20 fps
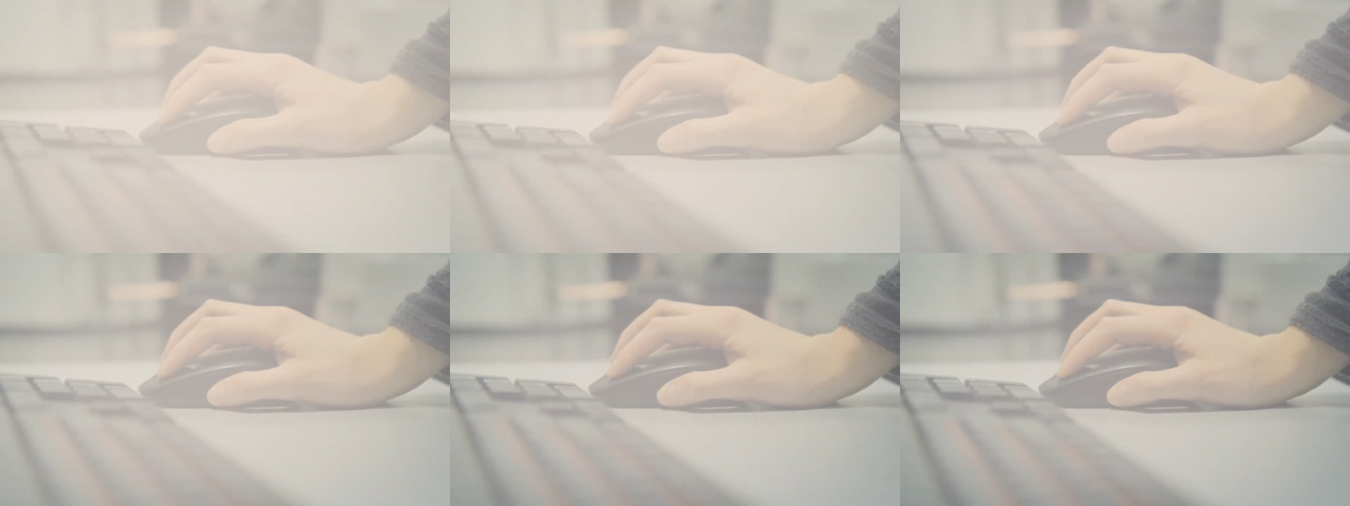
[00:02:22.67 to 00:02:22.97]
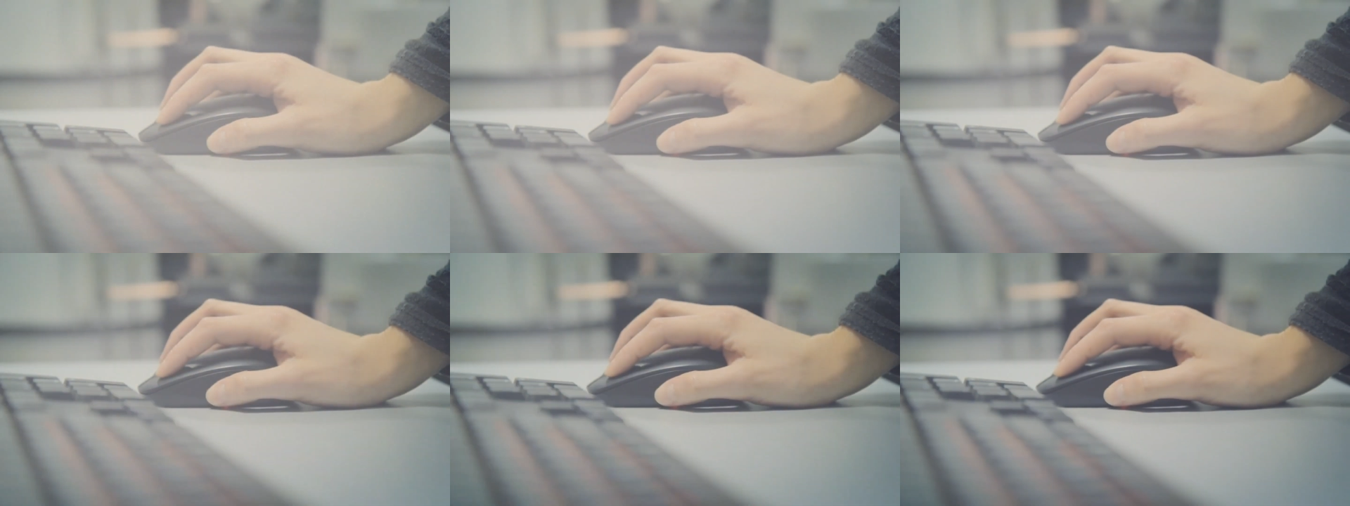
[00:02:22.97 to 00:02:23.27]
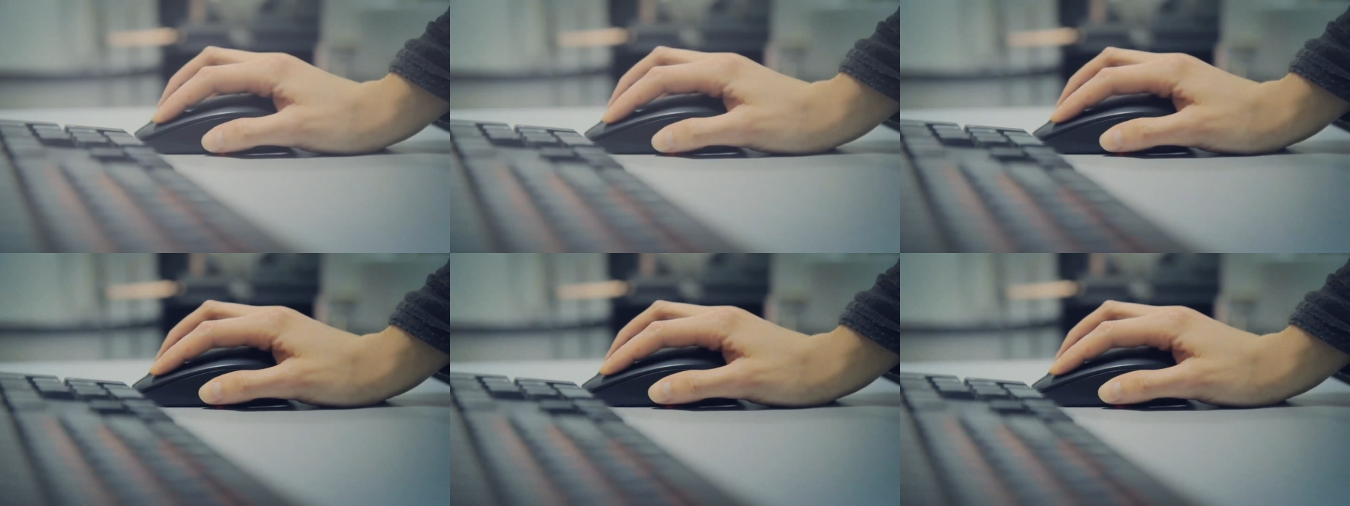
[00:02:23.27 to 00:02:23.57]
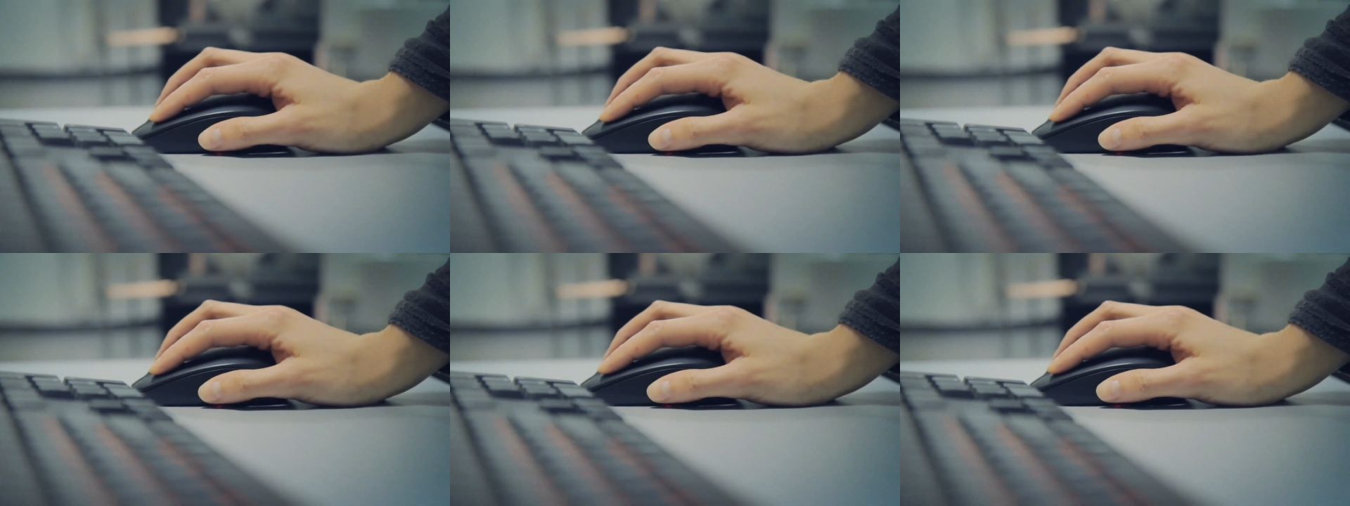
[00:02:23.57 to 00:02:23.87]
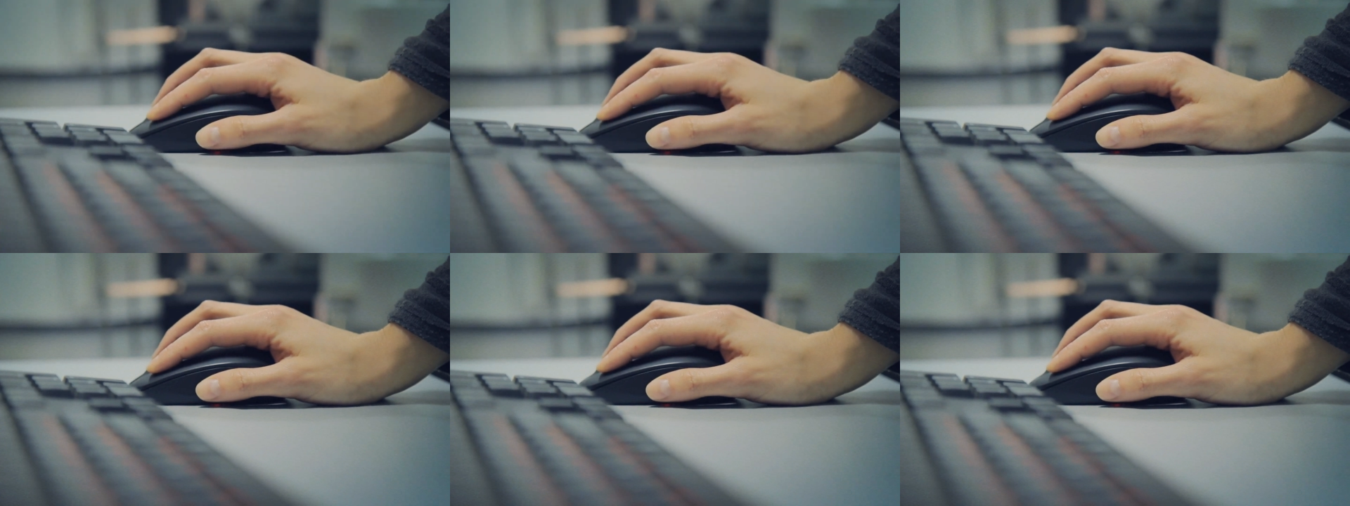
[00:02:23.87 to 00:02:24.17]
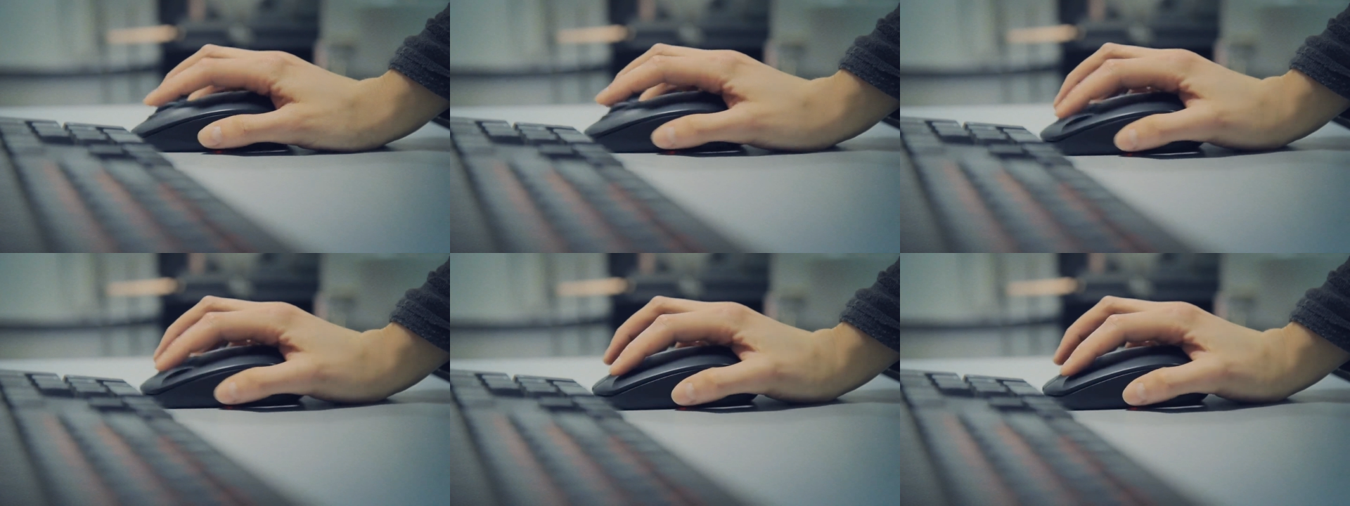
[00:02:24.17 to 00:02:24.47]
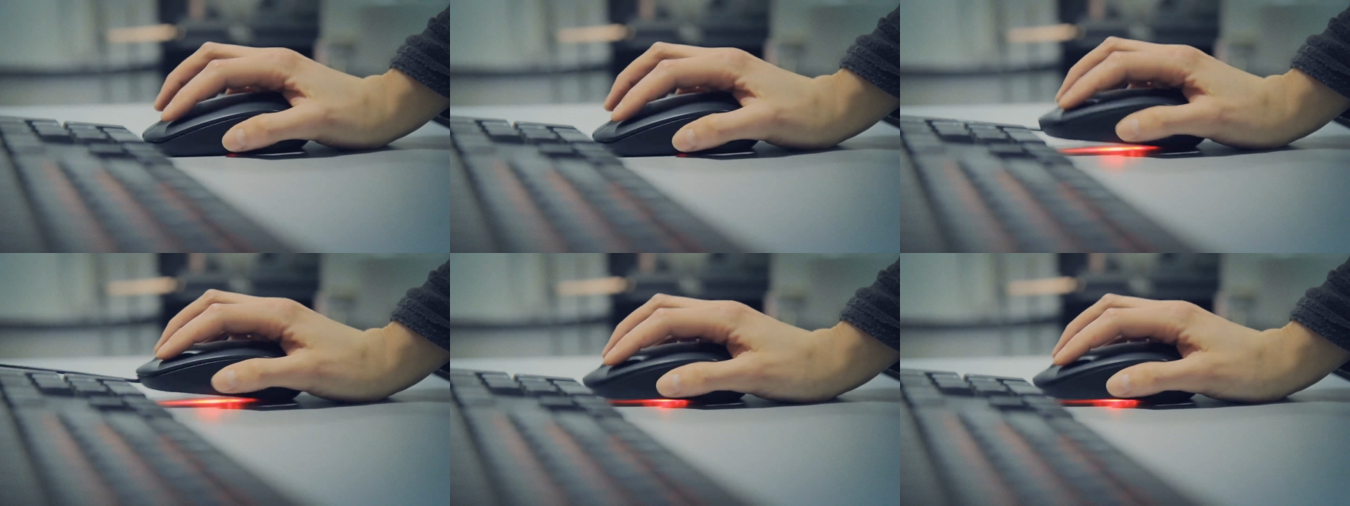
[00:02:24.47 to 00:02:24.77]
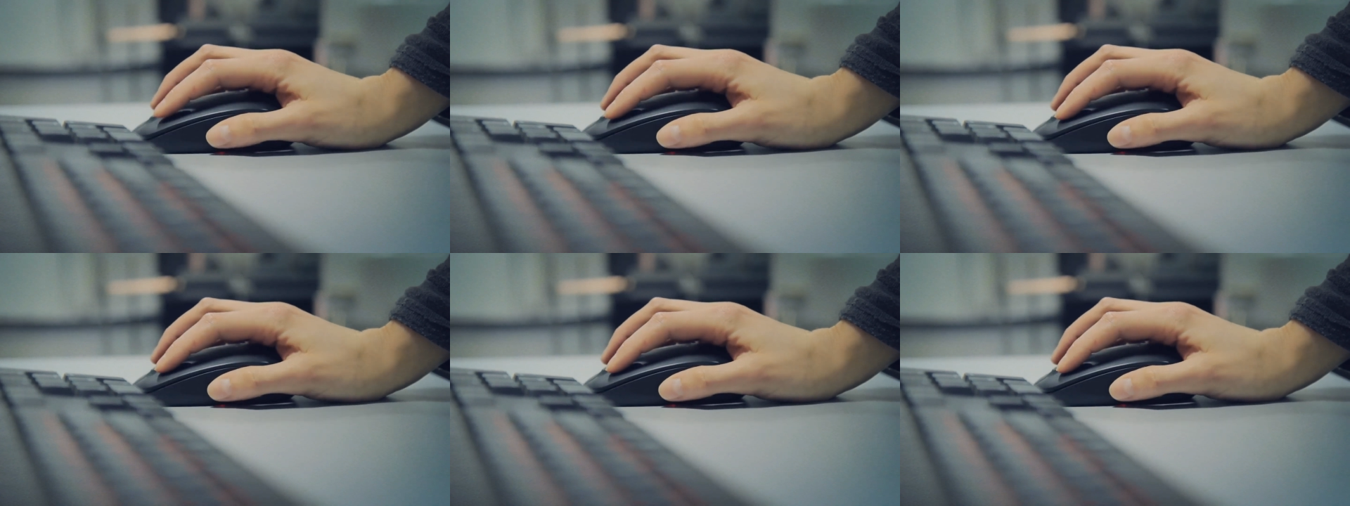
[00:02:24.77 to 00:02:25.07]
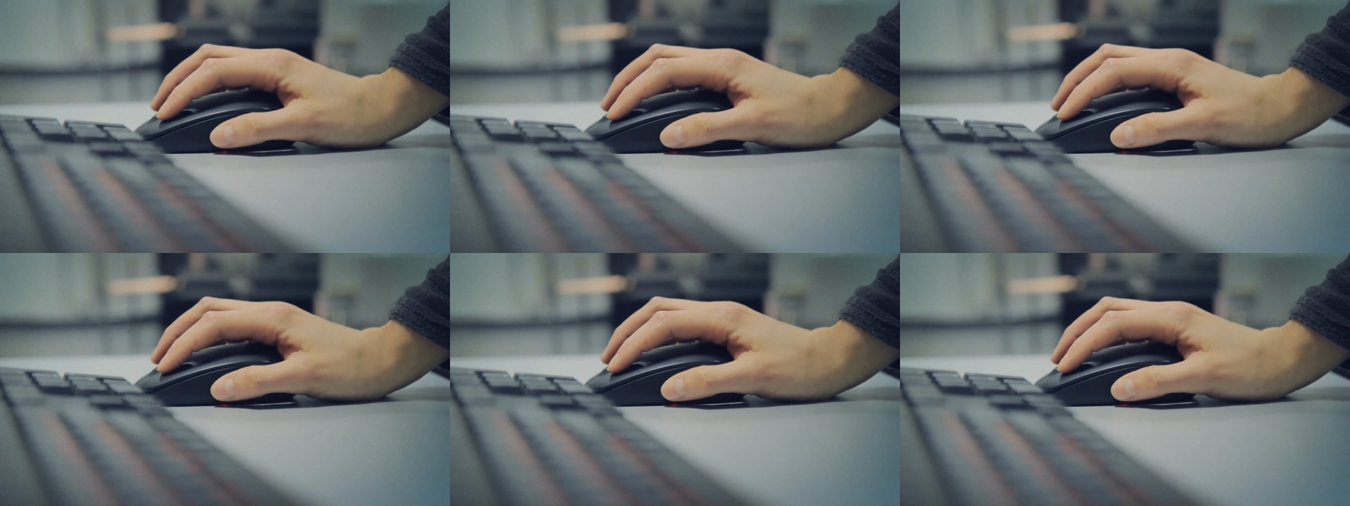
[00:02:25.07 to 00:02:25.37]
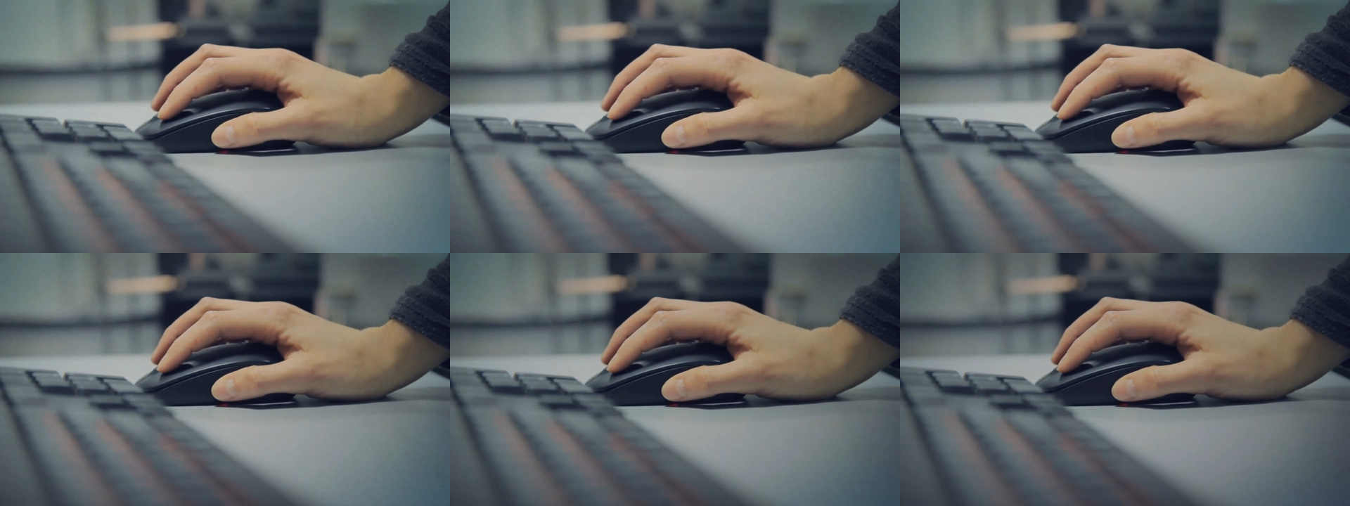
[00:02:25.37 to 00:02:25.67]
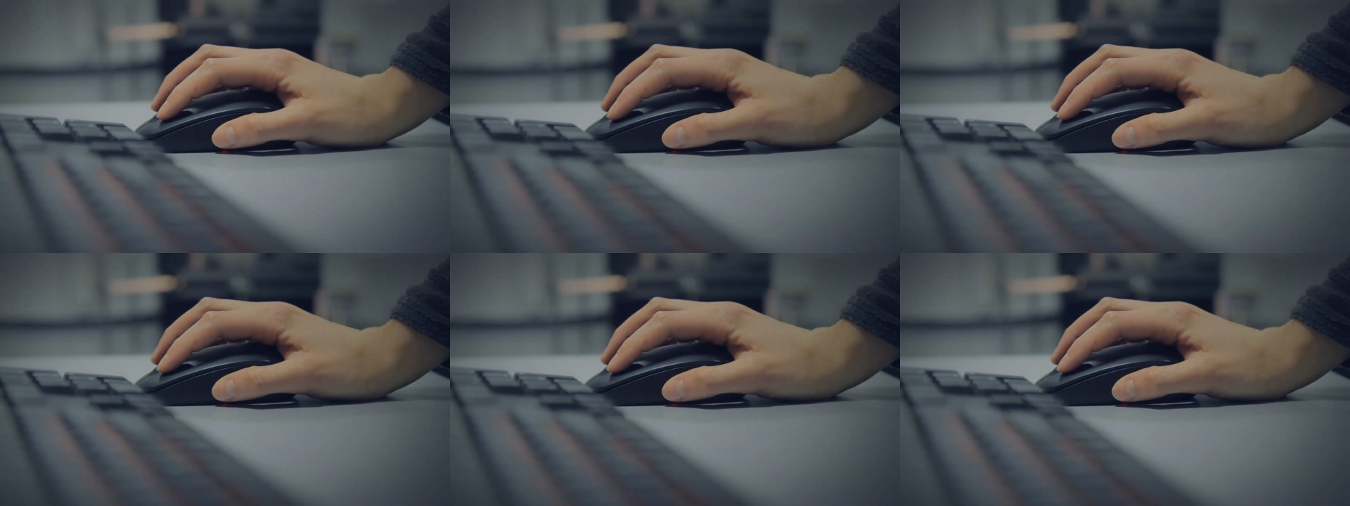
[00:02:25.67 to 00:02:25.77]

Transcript: No face is visible, so there are no lips to read.